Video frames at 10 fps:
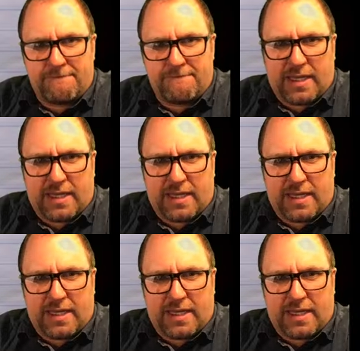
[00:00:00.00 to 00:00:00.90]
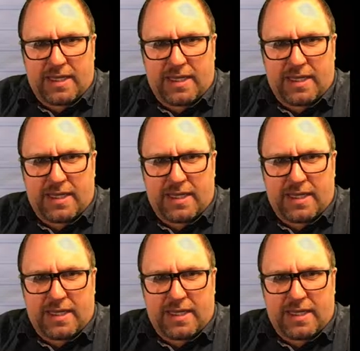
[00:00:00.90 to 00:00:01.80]
Yes, tension.
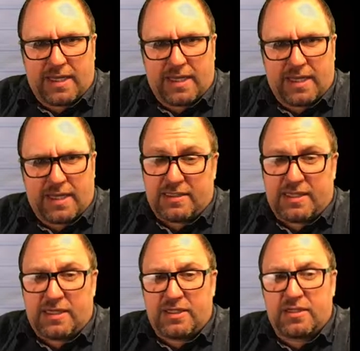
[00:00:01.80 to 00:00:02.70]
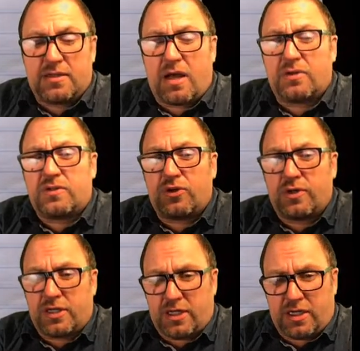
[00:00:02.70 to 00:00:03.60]
Yes, tension is also
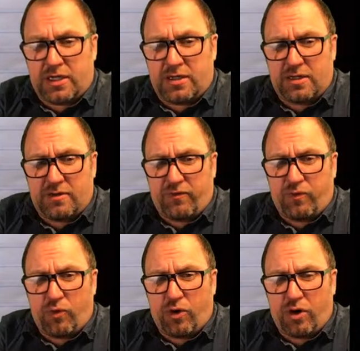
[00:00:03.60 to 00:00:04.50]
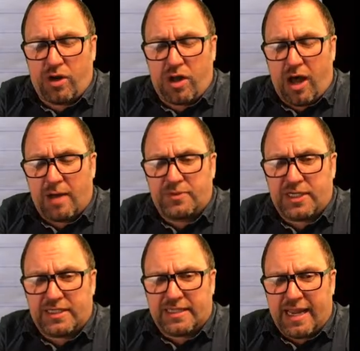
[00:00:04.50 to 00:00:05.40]
good for
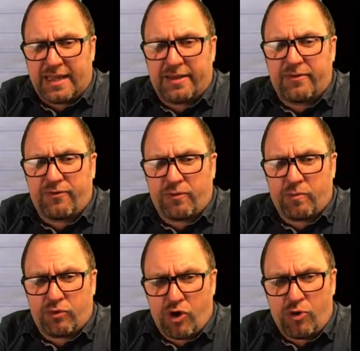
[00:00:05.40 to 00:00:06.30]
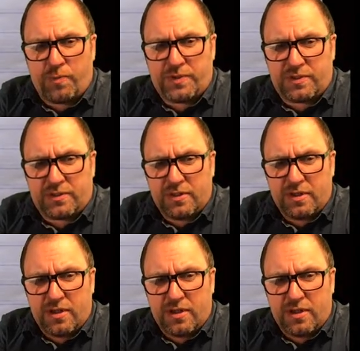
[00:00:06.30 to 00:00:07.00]
objects hanging from ropes.